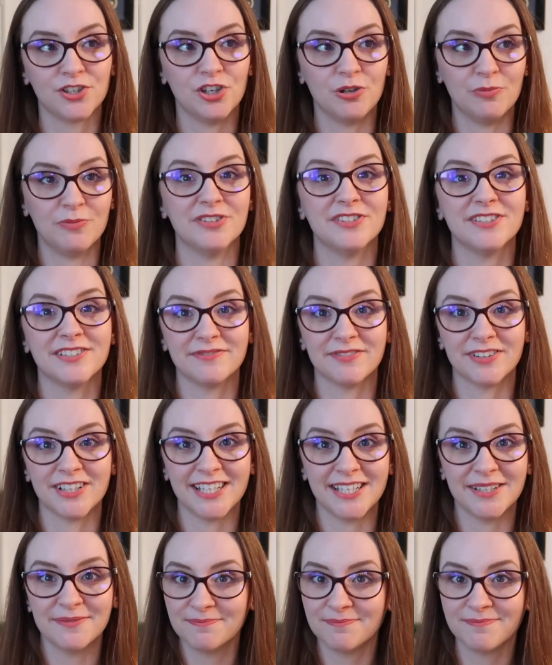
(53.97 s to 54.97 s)

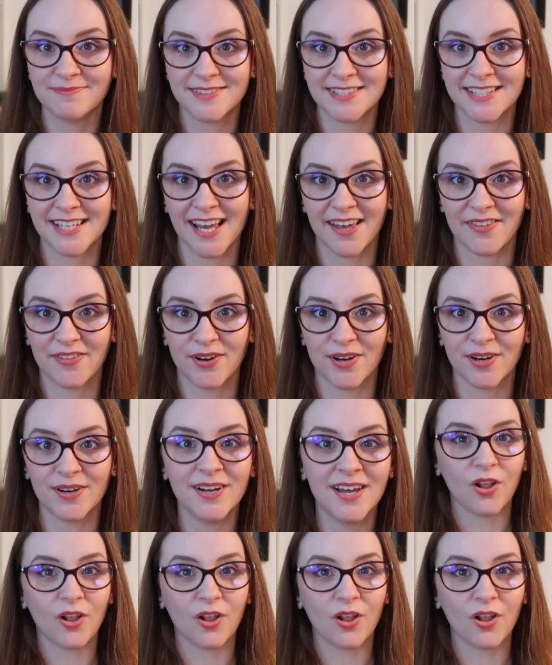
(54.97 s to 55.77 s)
cumulatively together.